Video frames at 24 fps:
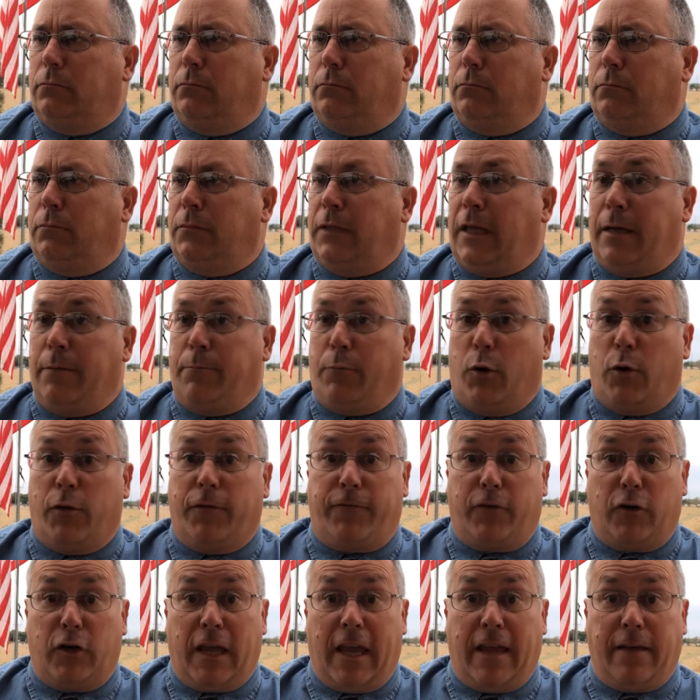they both
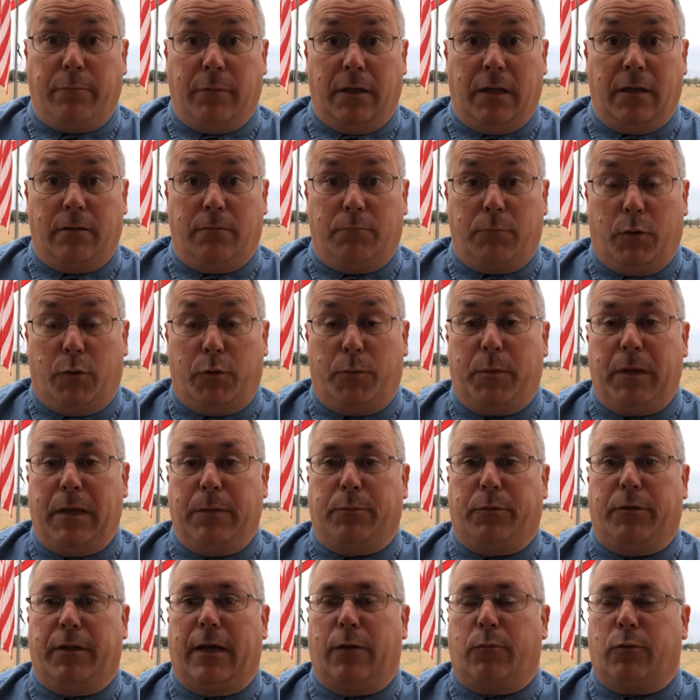forgave me, both
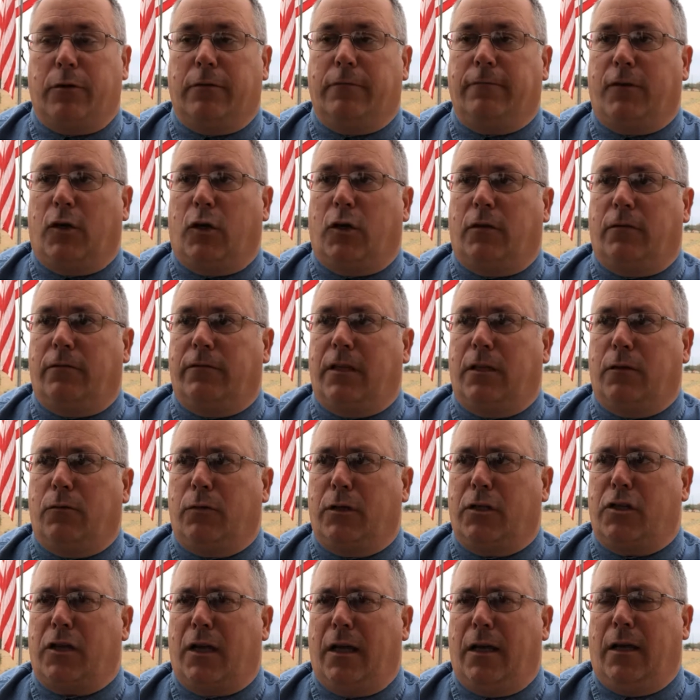people that were involved,
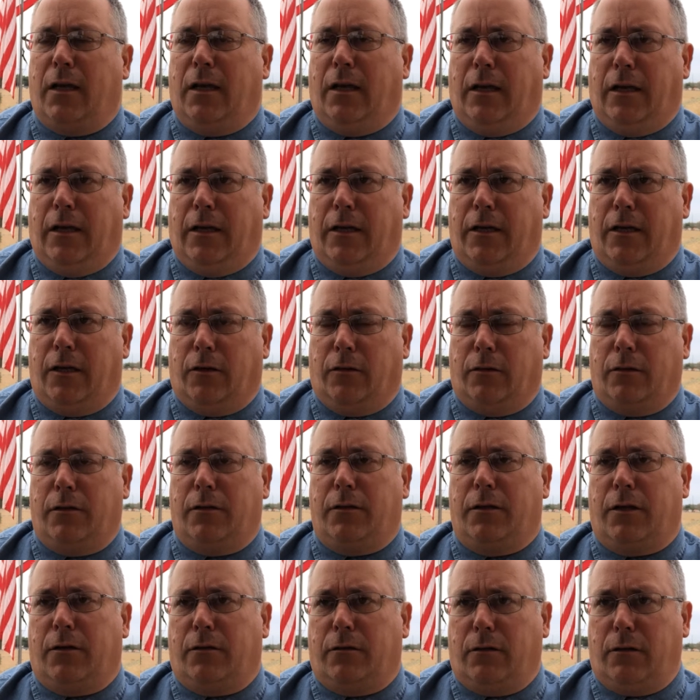which,
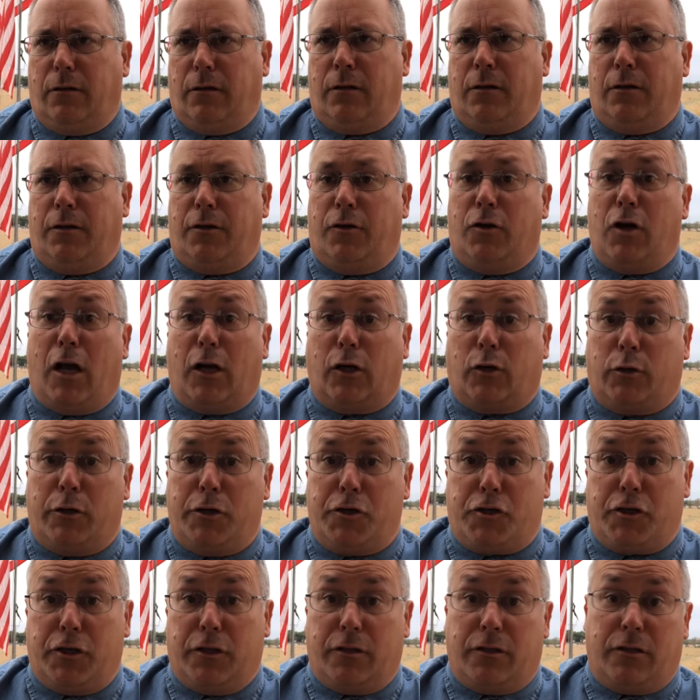they're not
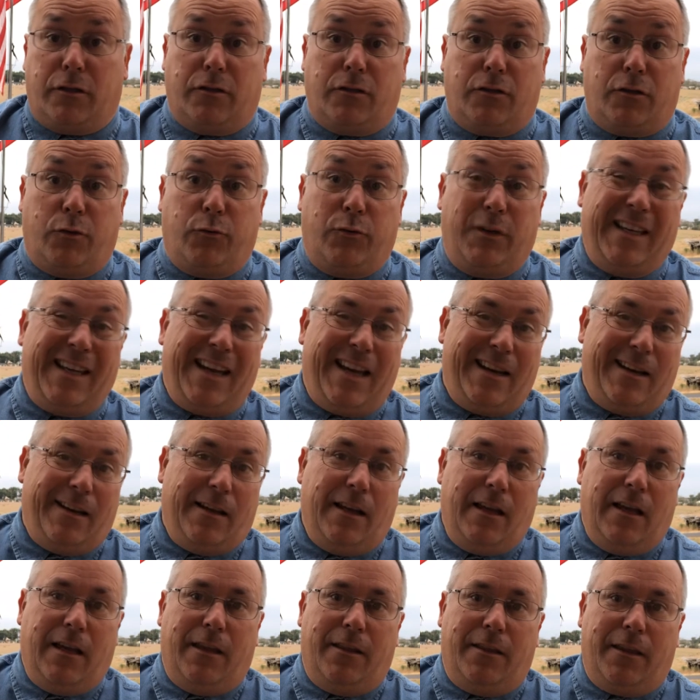Christians, and so we kind of
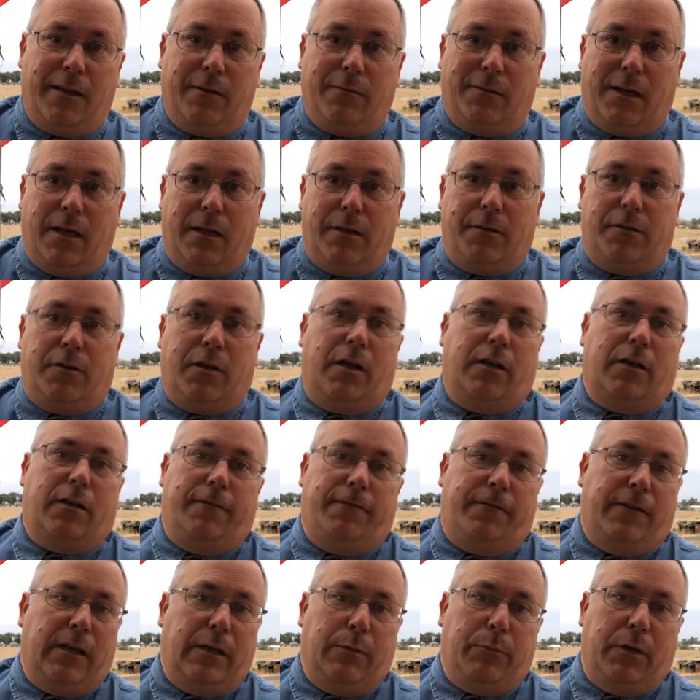think, well, they're not going to
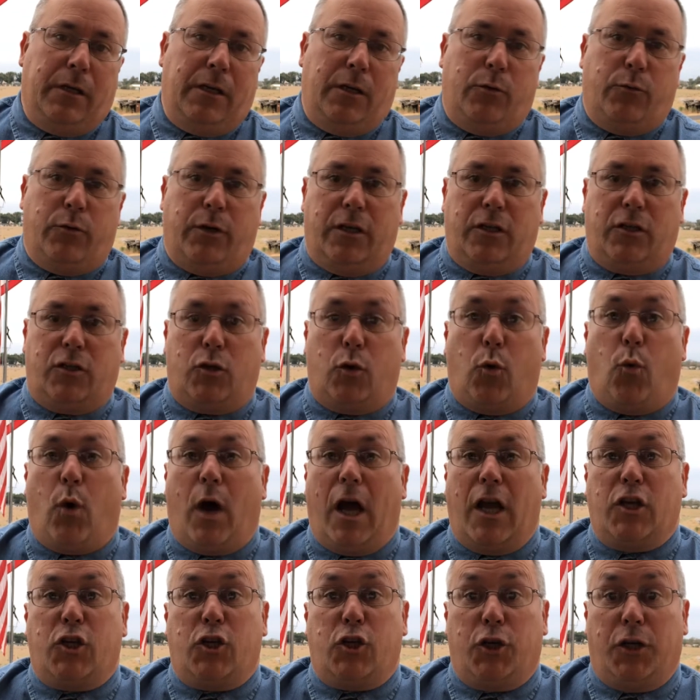forgive me anyways, so
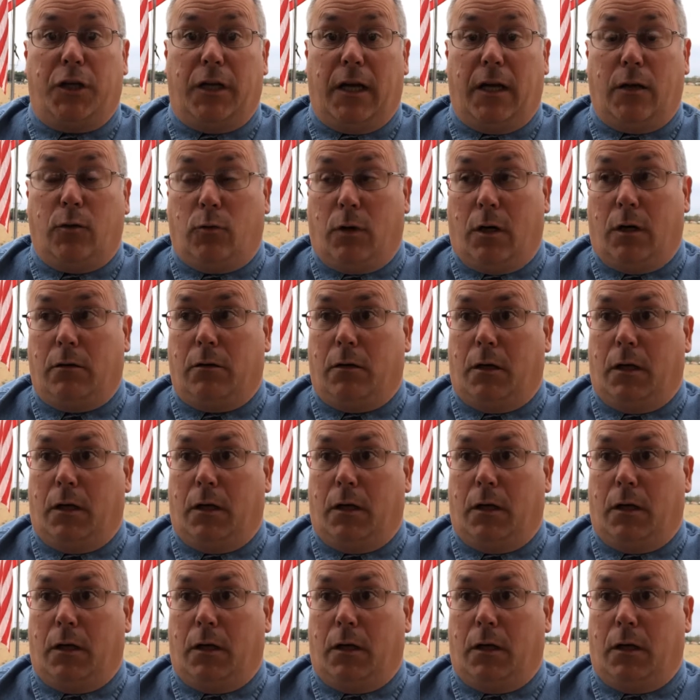why should I? Well,